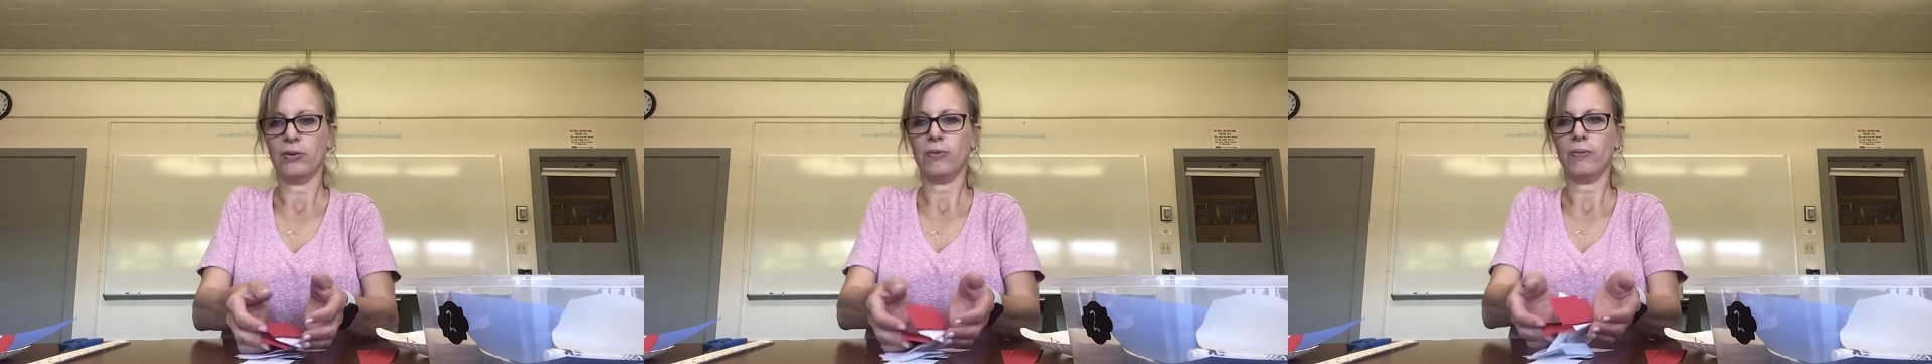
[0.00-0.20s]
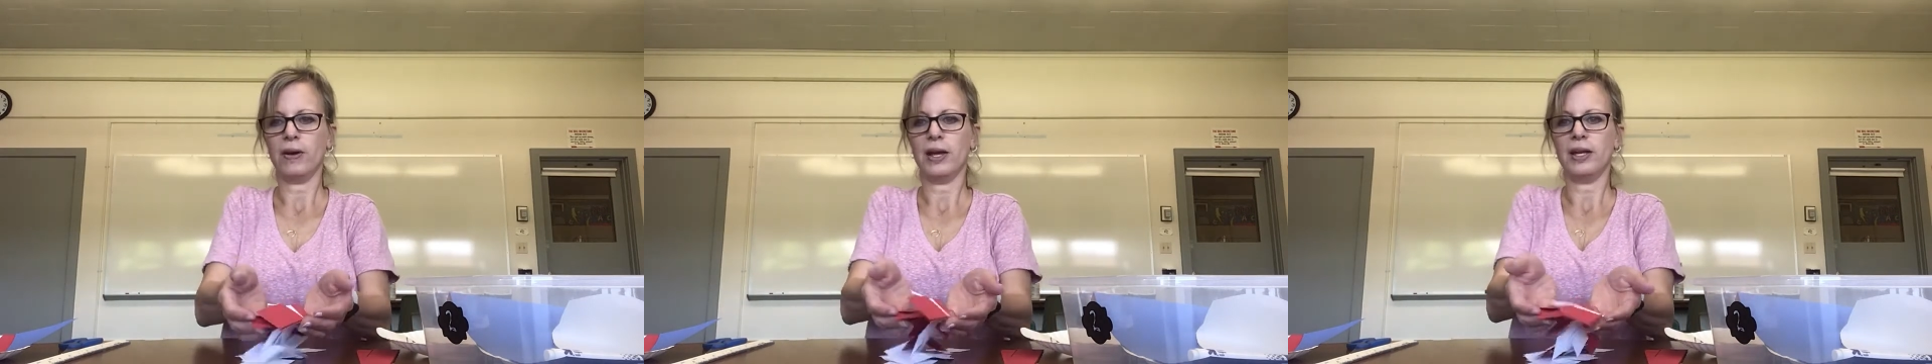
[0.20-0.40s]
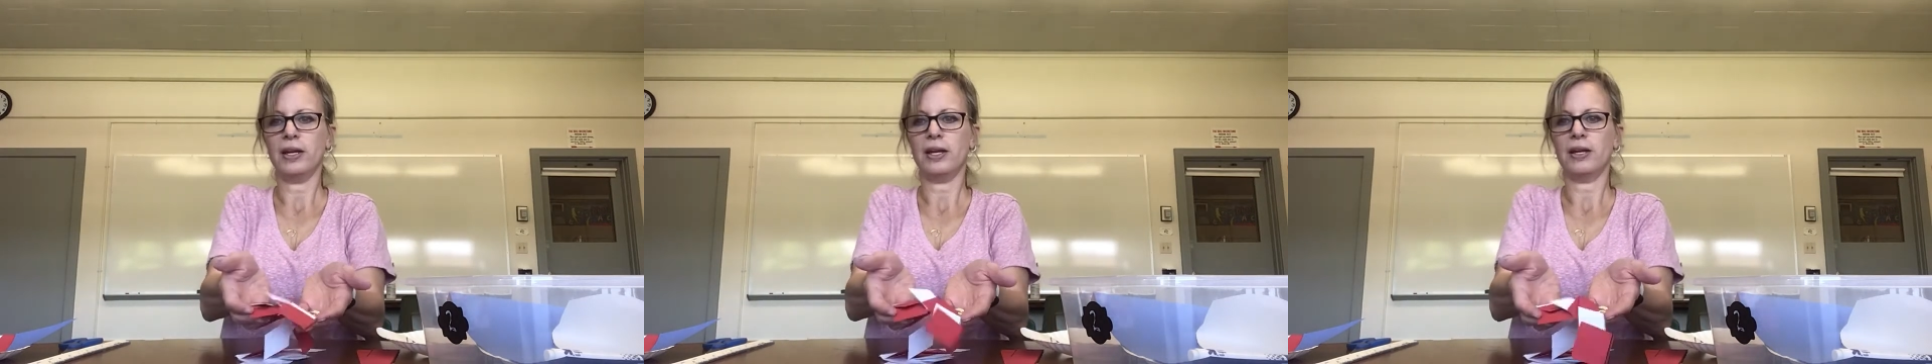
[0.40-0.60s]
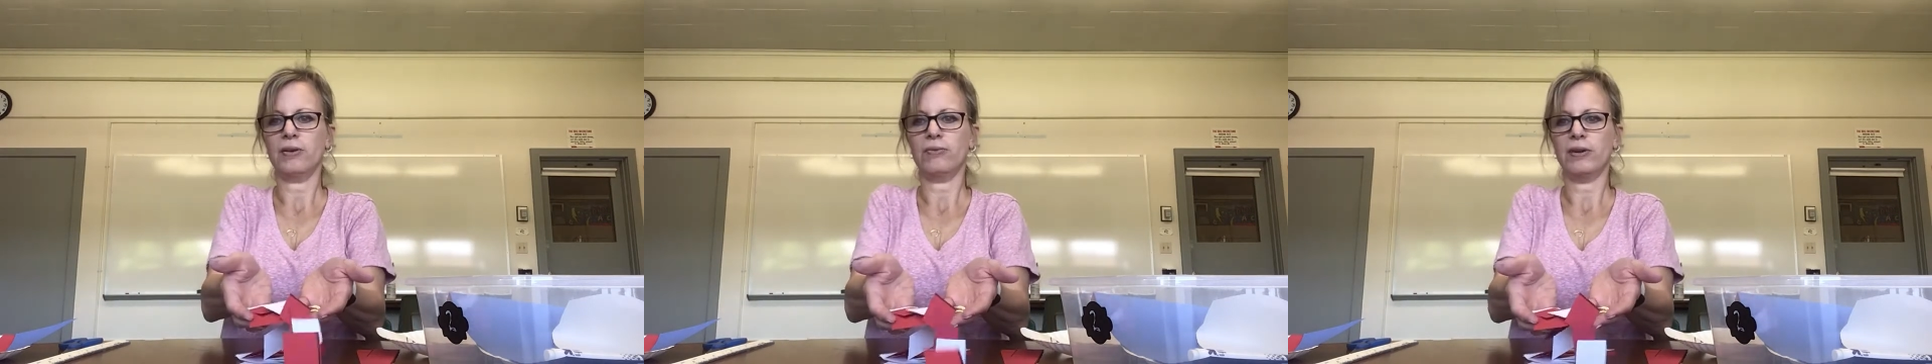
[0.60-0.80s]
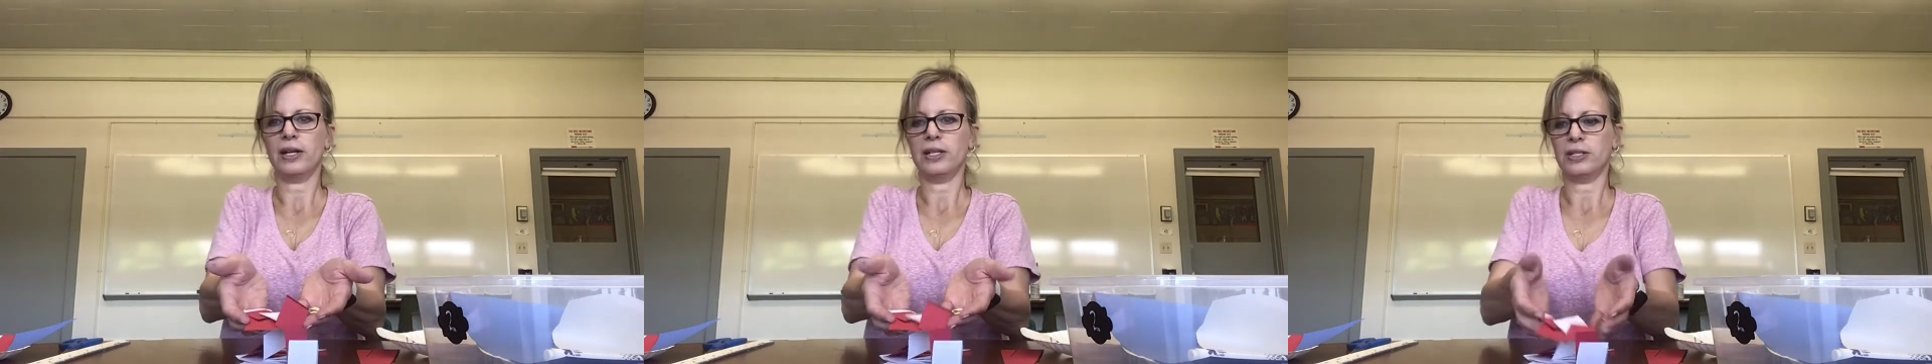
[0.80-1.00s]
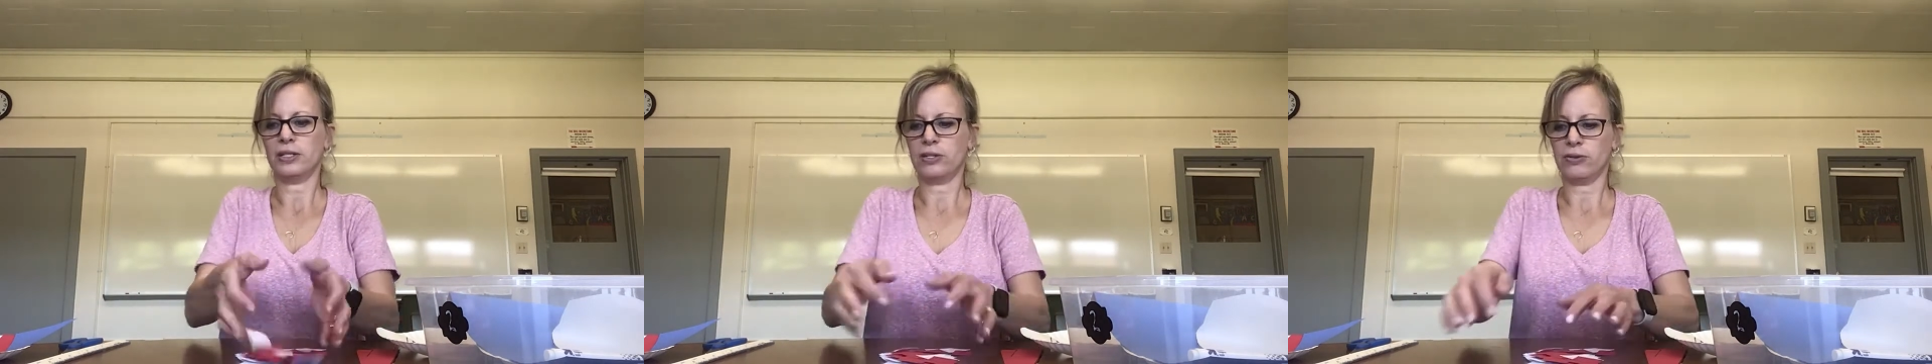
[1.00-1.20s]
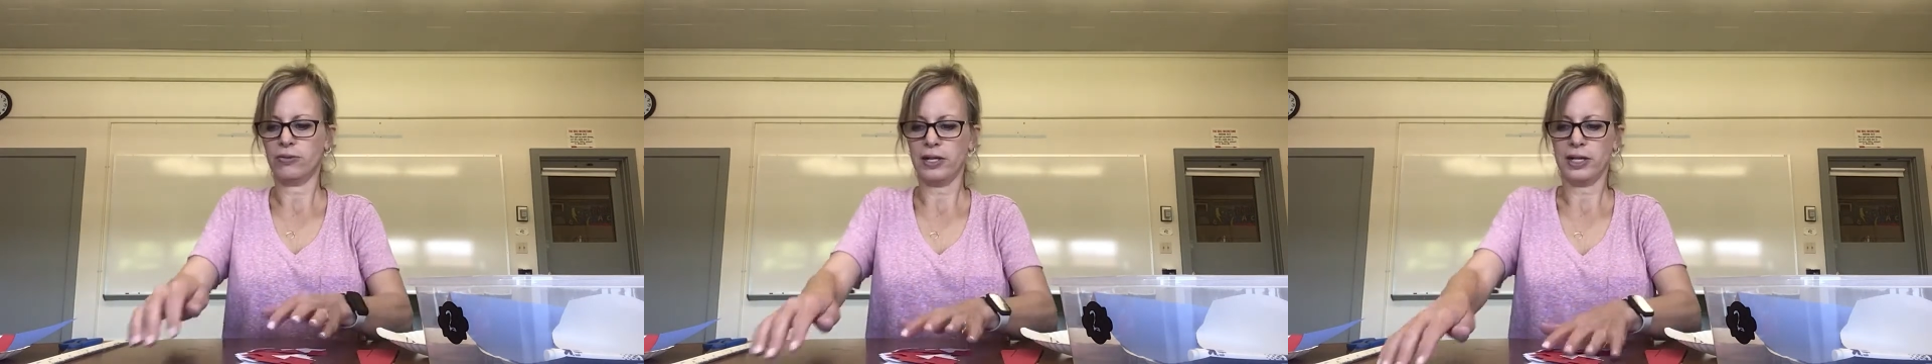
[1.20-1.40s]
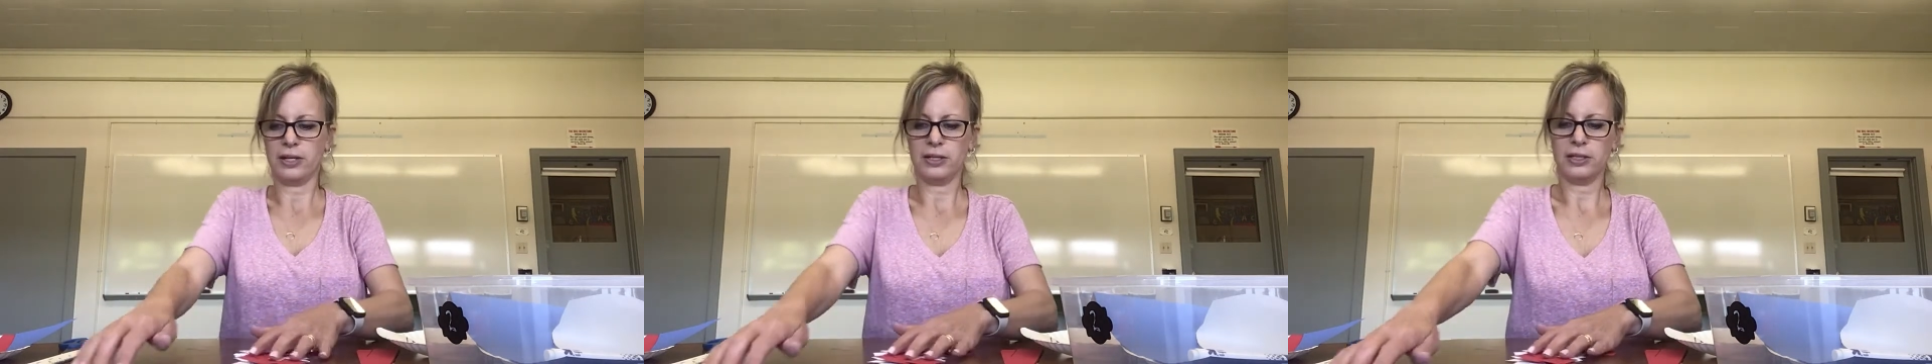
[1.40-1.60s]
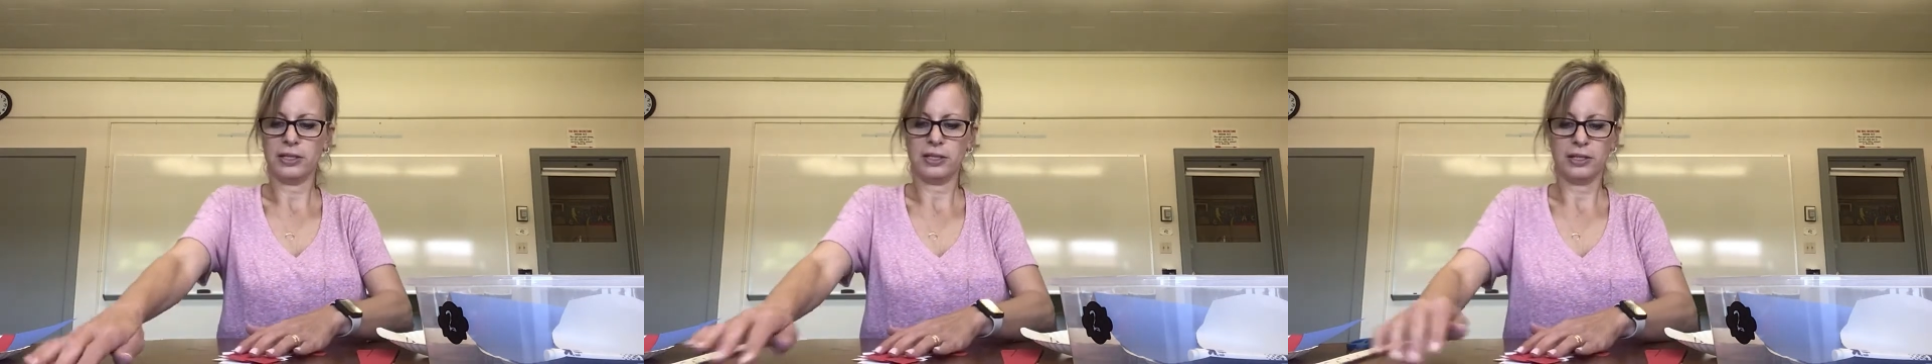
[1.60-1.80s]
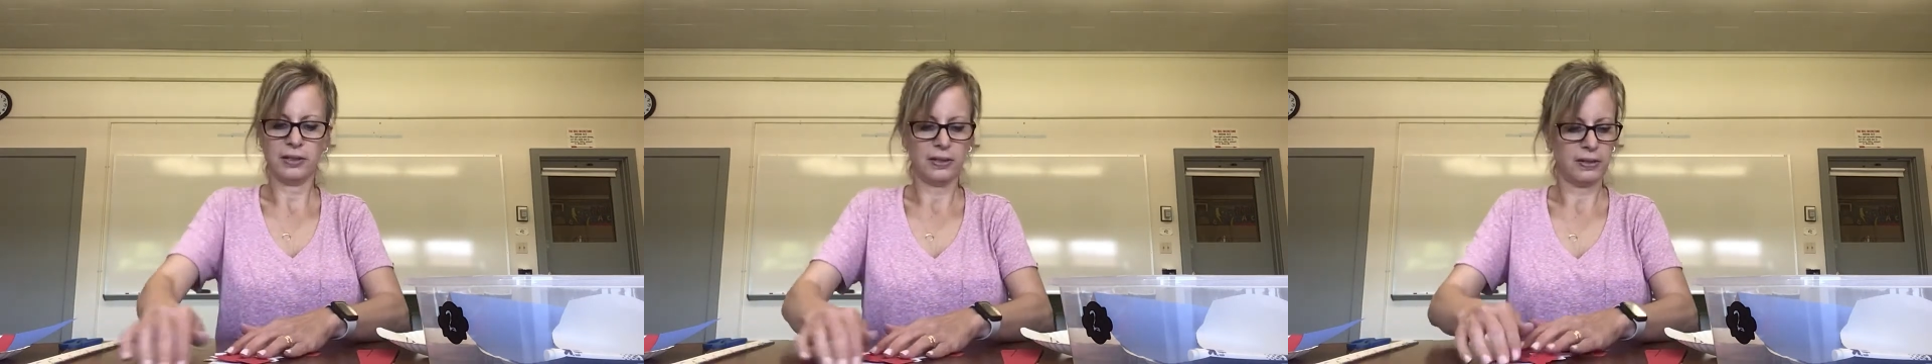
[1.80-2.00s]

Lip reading: red and white squares.